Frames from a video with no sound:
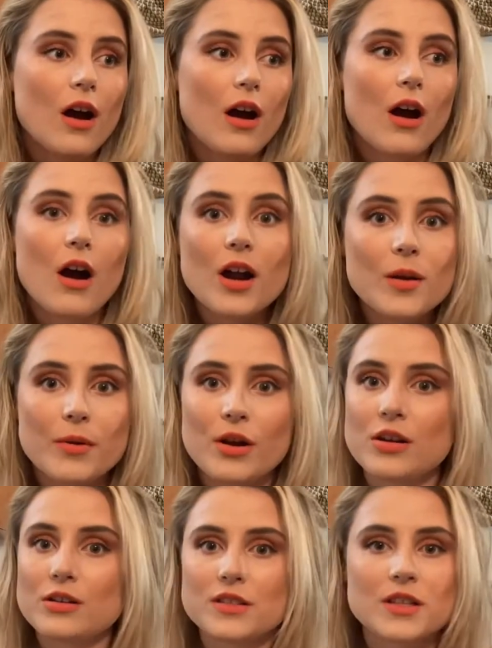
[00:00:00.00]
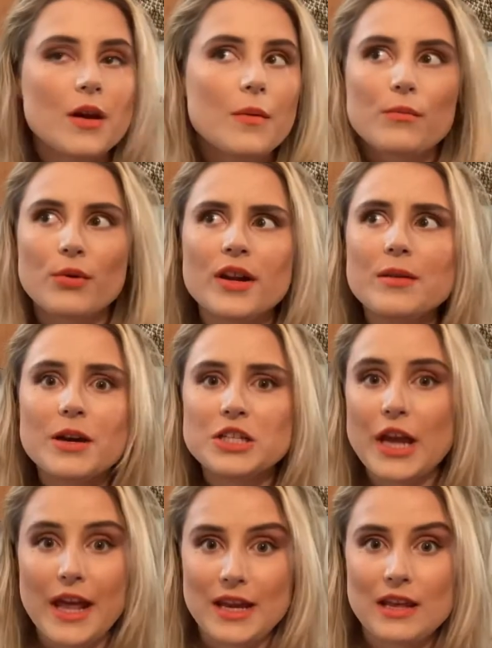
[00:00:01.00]
arbors. Pretty much
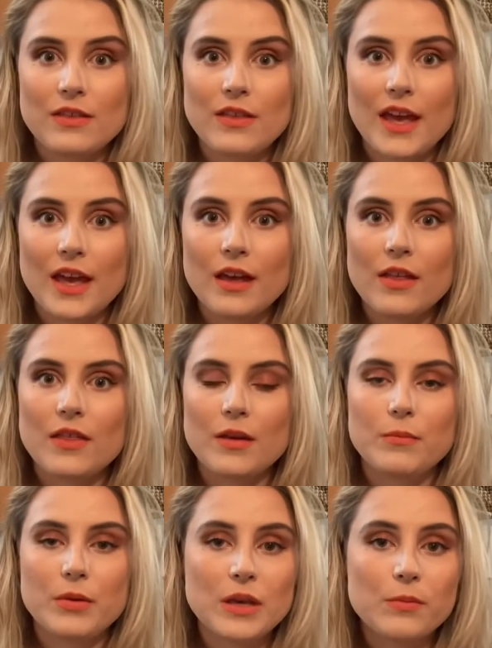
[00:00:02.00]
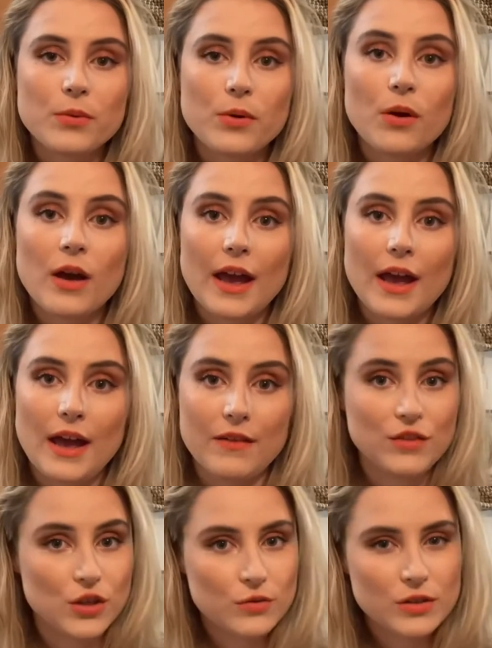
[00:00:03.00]
anything that people
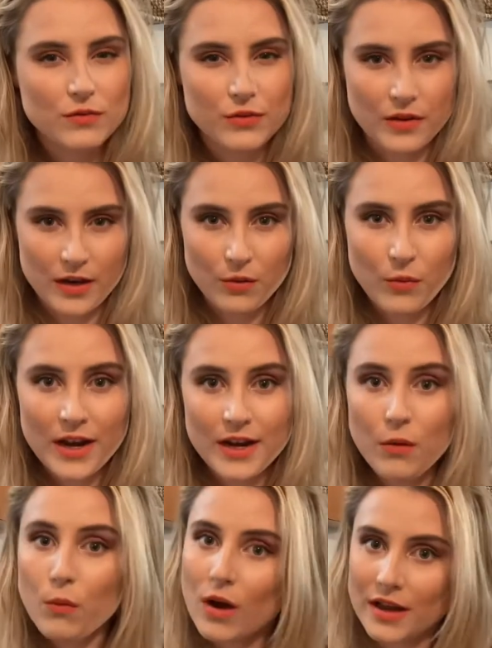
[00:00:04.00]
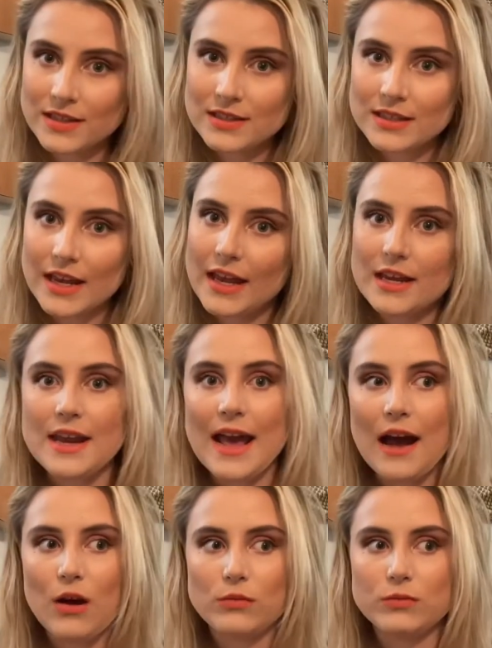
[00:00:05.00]
have used for their wedding once and
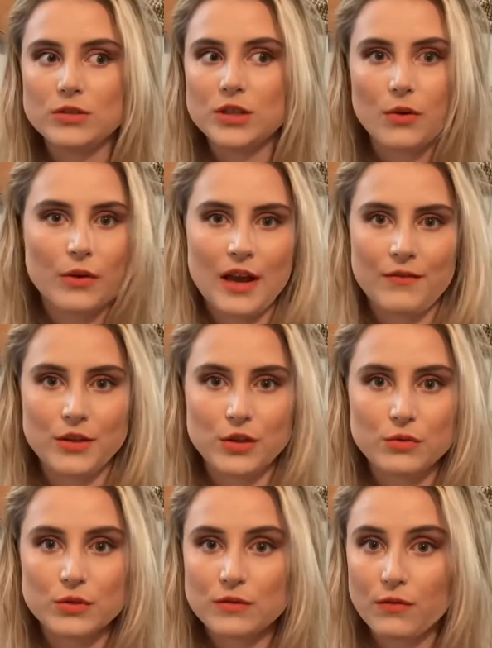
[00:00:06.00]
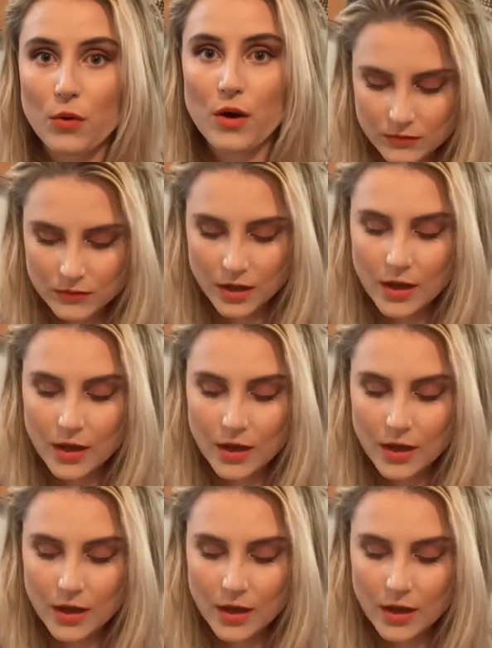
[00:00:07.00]
now don't have a use for.